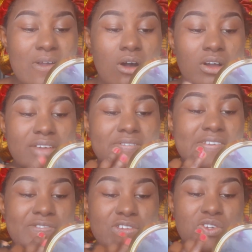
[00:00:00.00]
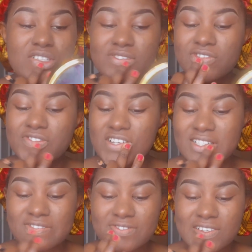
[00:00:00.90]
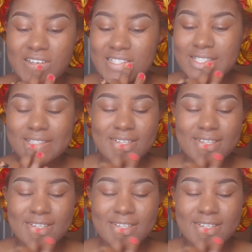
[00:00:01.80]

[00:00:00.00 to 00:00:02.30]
Or even if you don't even forge the figures,